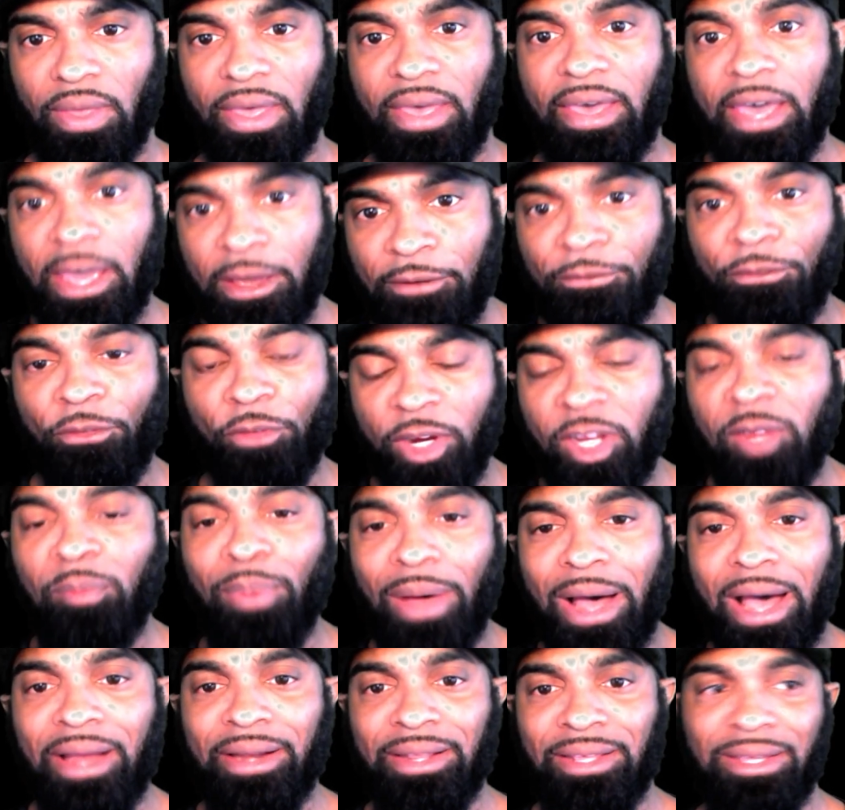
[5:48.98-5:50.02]

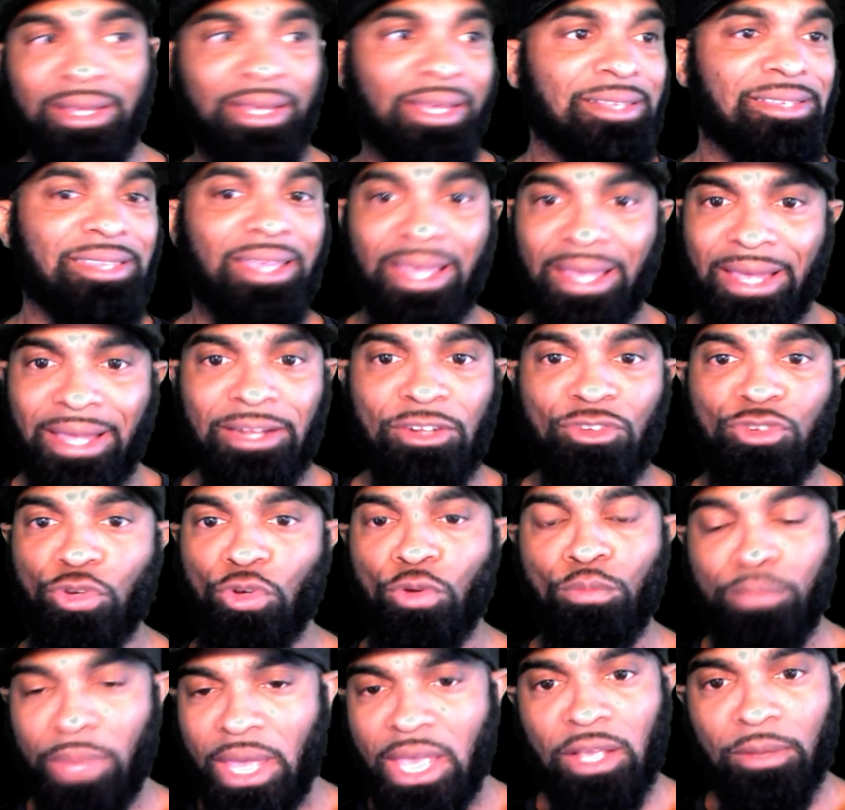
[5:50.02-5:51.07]
Everybody is in
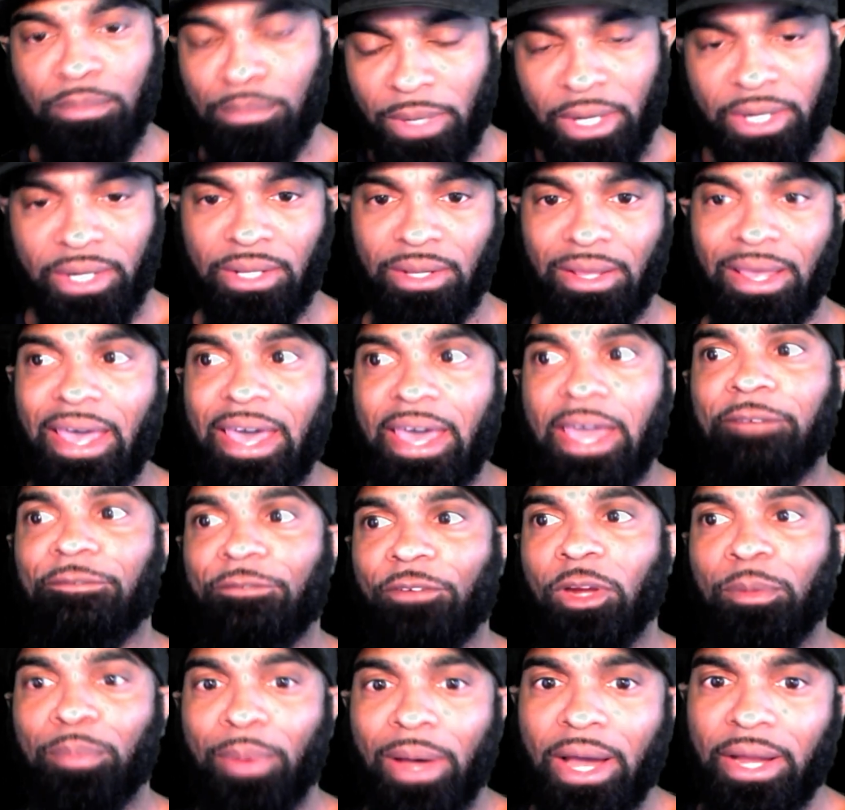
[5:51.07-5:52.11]
to make money.
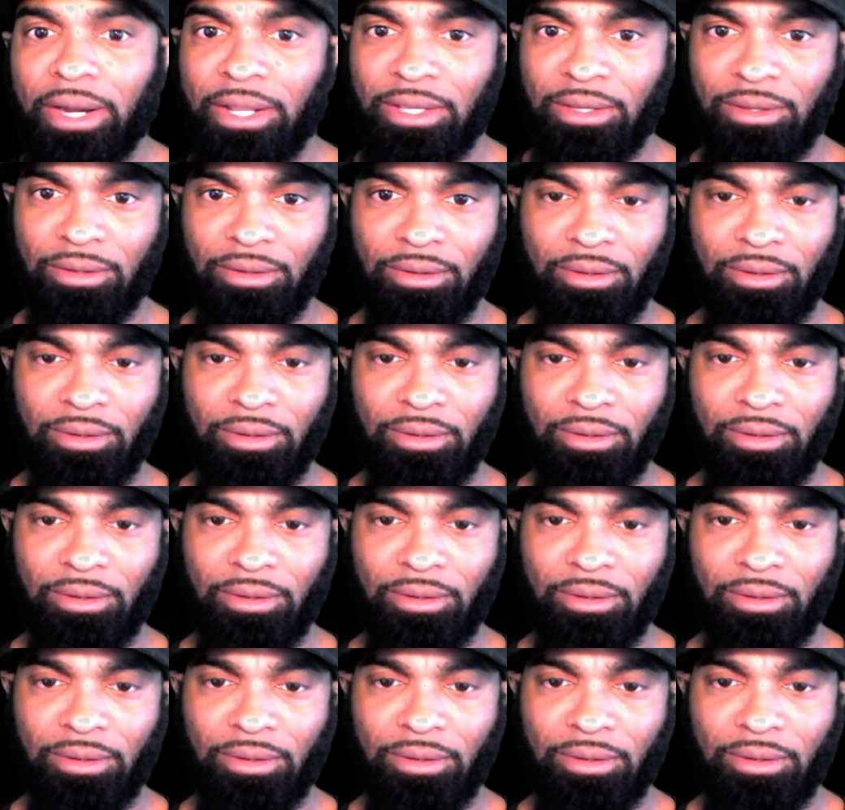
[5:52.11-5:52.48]
Everybody.